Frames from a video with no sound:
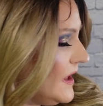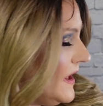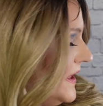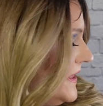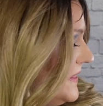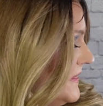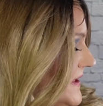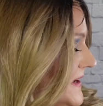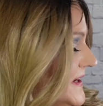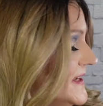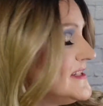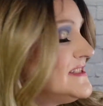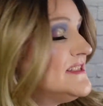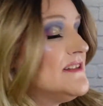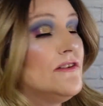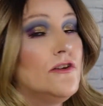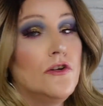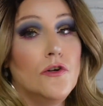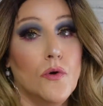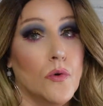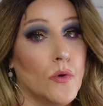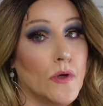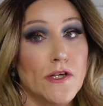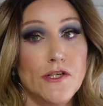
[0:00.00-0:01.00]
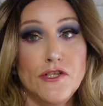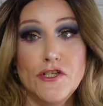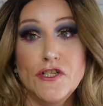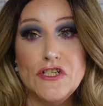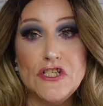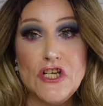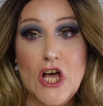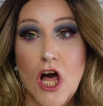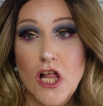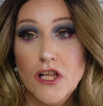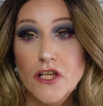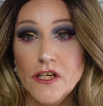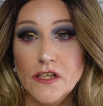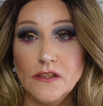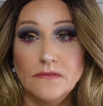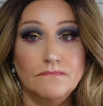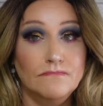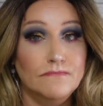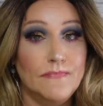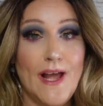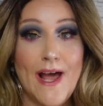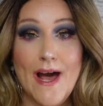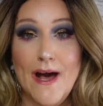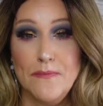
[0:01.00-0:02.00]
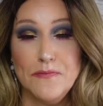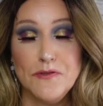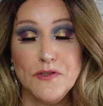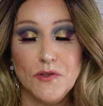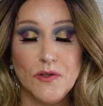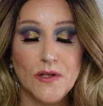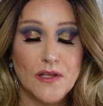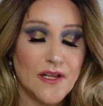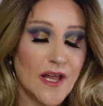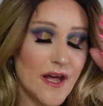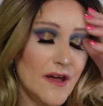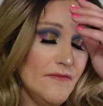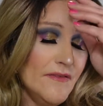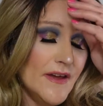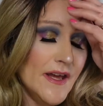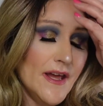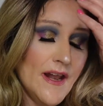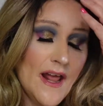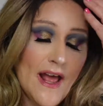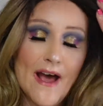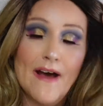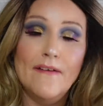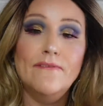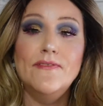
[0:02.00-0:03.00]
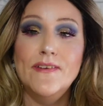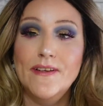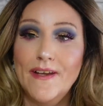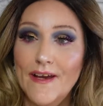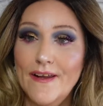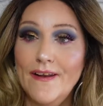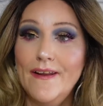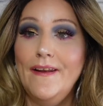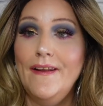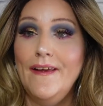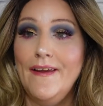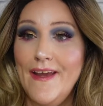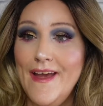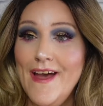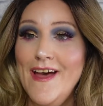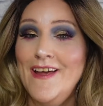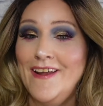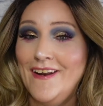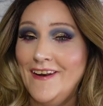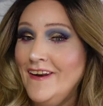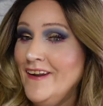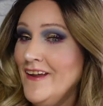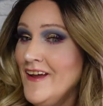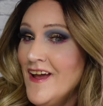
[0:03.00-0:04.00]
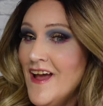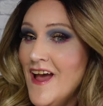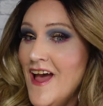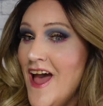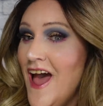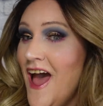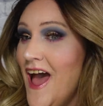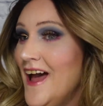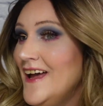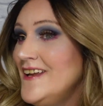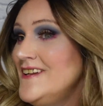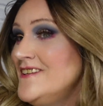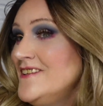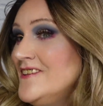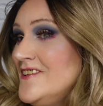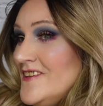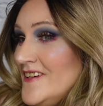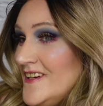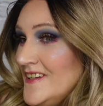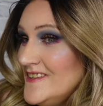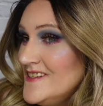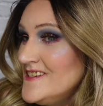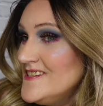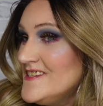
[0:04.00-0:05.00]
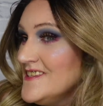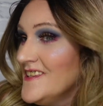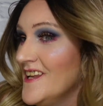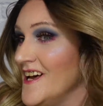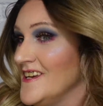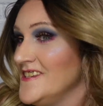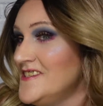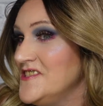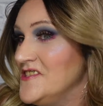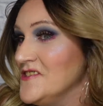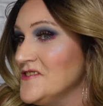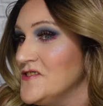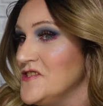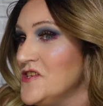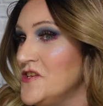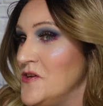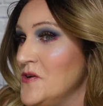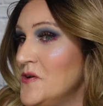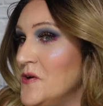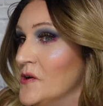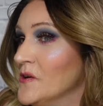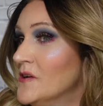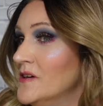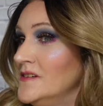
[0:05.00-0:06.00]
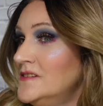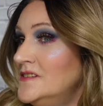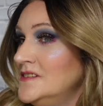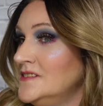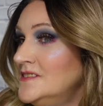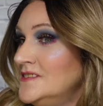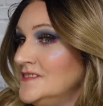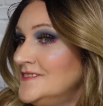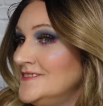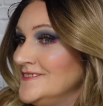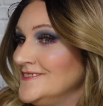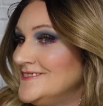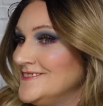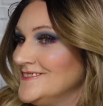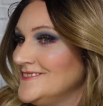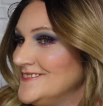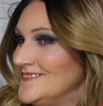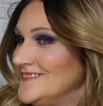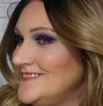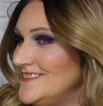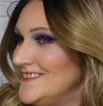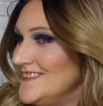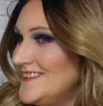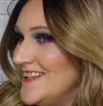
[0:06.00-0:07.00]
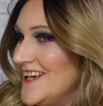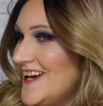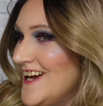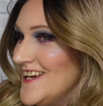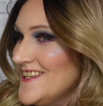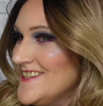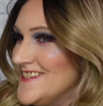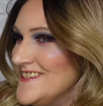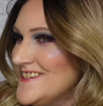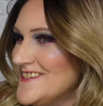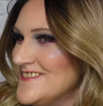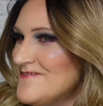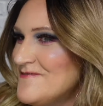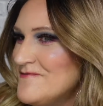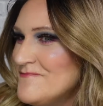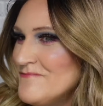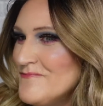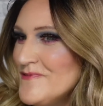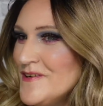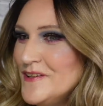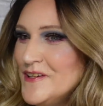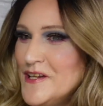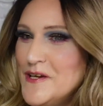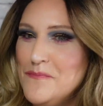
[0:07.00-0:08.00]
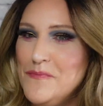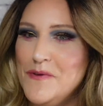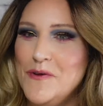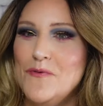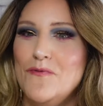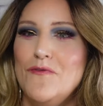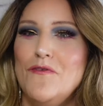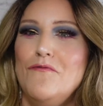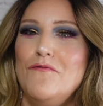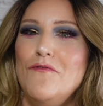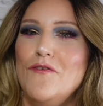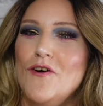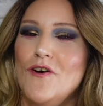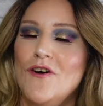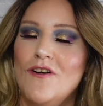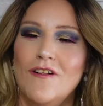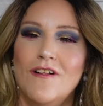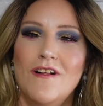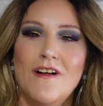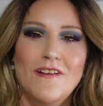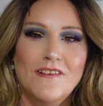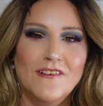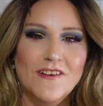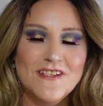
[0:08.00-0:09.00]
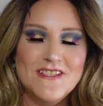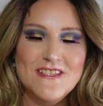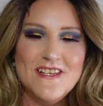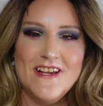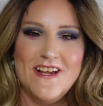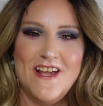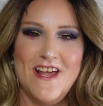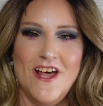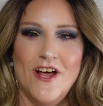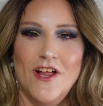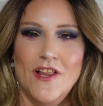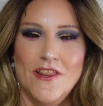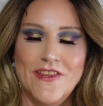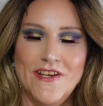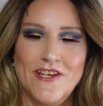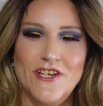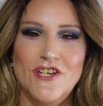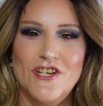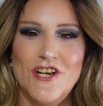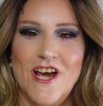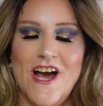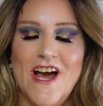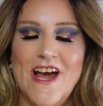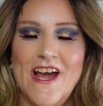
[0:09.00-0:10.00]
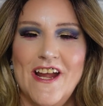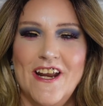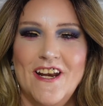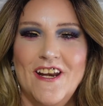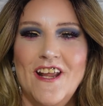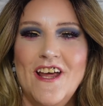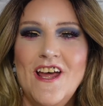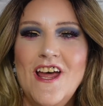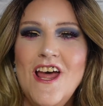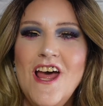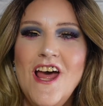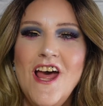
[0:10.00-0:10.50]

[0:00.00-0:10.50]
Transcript: I think it's a gorgeous color. Absolutely love it. Have to get it again. And look at this luster too. That's really beautiful. It looks like a healthy shine.